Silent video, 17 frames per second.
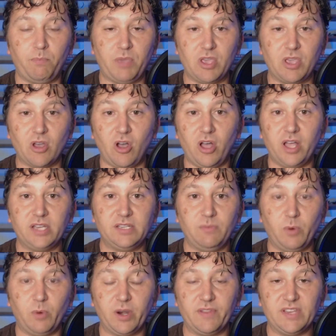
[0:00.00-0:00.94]

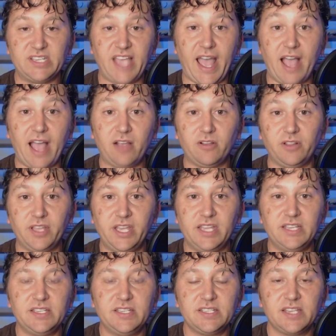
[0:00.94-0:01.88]
beyond where the tackle
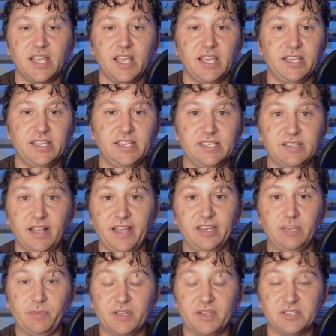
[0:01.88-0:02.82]
is. He's
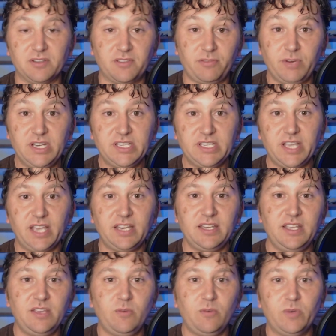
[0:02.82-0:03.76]
lined up as a 3
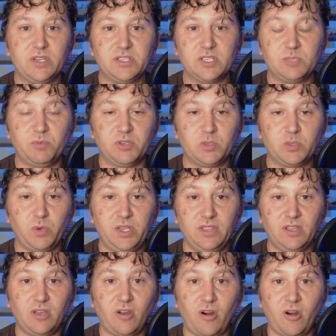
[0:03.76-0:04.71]
technique, which is
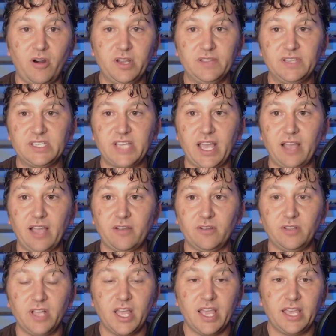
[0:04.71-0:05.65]
between the guard and the
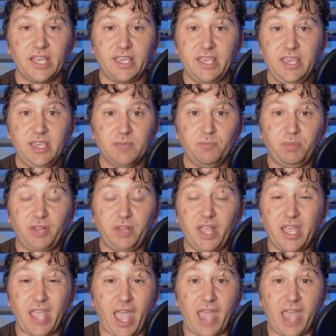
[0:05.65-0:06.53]
tackle. He can play